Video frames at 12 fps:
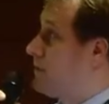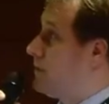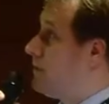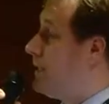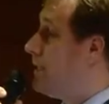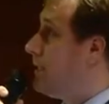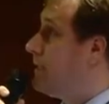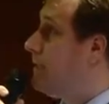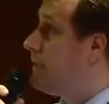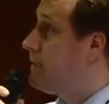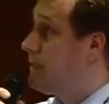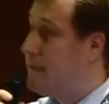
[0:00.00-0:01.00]
situated in the
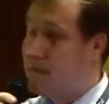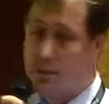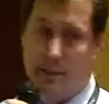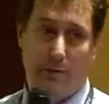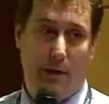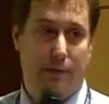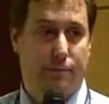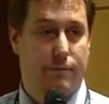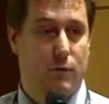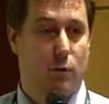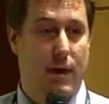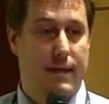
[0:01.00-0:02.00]
middle, and you see we
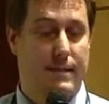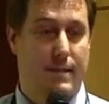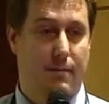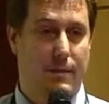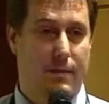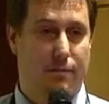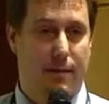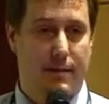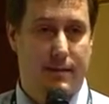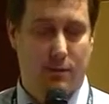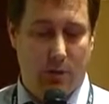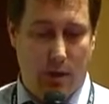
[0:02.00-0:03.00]
have quite some
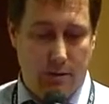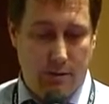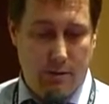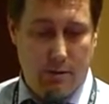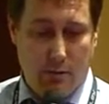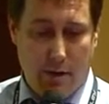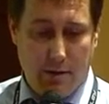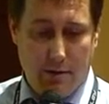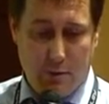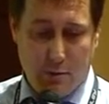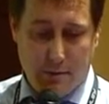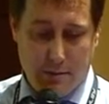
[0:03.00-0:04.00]
interfaces to other
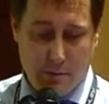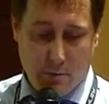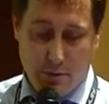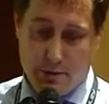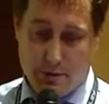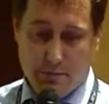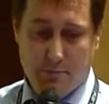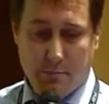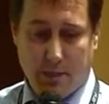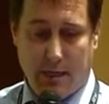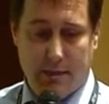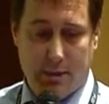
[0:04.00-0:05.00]
tools, which is
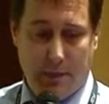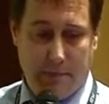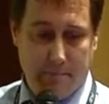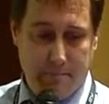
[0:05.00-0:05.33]
challenging.